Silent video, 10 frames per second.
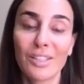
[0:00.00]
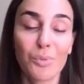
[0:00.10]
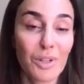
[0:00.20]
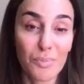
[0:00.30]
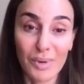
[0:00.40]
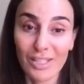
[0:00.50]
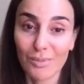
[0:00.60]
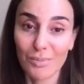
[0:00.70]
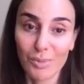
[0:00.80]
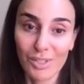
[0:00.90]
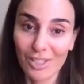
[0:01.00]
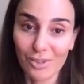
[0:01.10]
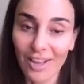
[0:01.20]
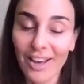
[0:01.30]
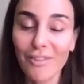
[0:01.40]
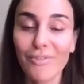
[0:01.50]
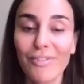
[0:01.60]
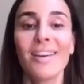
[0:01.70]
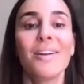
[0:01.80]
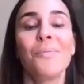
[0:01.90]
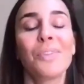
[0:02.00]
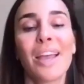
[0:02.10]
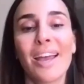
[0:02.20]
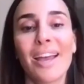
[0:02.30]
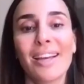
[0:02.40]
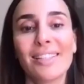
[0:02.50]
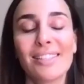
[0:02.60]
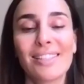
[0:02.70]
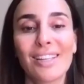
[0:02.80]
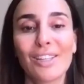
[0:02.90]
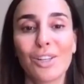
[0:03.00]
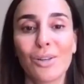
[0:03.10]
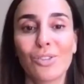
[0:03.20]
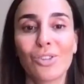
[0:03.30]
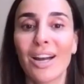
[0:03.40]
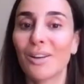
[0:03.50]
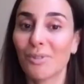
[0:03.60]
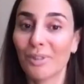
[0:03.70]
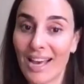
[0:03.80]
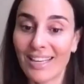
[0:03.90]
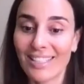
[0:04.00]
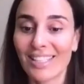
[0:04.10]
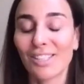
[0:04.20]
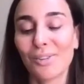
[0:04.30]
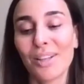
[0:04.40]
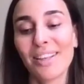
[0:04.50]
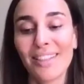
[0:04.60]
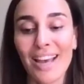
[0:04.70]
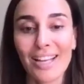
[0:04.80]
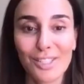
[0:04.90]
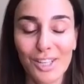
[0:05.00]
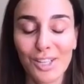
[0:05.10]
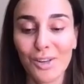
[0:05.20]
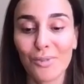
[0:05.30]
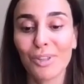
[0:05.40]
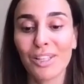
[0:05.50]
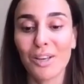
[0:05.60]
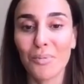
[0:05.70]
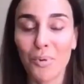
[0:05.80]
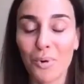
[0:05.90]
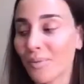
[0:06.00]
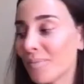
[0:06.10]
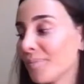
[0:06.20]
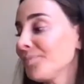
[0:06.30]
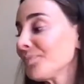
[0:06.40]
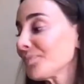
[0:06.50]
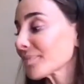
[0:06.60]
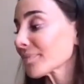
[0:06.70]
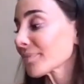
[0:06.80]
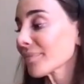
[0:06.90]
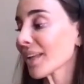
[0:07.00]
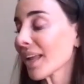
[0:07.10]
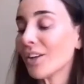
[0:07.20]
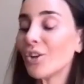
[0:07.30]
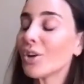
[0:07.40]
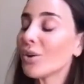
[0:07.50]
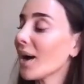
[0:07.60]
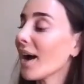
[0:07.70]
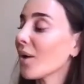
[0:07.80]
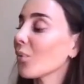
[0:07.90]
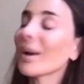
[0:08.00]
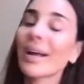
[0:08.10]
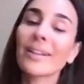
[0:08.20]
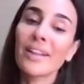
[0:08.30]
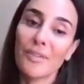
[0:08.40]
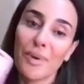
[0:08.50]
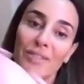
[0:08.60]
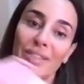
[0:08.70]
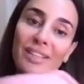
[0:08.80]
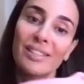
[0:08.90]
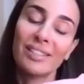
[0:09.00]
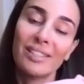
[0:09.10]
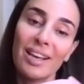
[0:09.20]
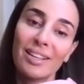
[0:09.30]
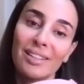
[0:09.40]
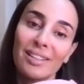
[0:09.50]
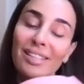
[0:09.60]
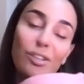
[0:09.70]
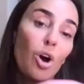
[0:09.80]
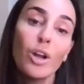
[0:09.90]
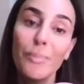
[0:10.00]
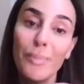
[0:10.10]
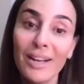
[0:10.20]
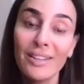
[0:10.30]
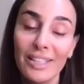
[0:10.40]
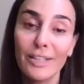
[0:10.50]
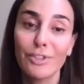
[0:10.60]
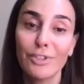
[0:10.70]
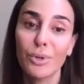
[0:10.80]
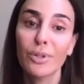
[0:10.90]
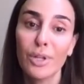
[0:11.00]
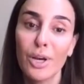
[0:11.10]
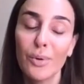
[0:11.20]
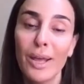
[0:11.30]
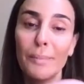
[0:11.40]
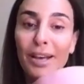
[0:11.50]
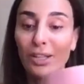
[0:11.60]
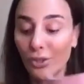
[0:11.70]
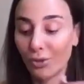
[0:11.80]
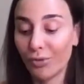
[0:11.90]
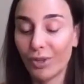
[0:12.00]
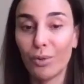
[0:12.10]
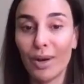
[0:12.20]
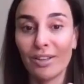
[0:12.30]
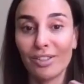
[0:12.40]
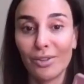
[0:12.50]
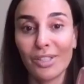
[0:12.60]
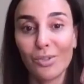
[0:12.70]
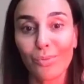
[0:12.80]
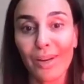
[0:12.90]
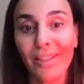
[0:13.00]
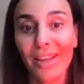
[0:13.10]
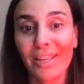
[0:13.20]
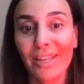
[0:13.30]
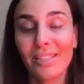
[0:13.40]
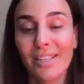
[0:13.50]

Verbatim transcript: one of the biggest moments in your life and you know try and relax so i think that's you know really important and you know what I love about this is that this automatically gives you a glow and makes you feel well. So this red light